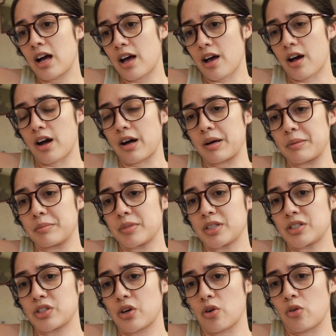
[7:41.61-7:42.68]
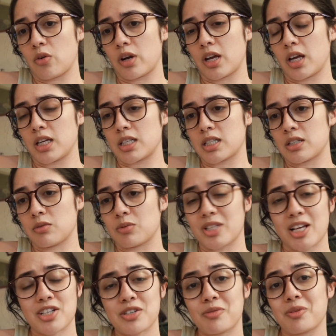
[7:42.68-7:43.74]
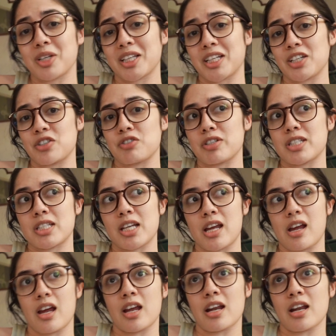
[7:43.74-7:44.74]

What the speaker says: So it was actually really interesting,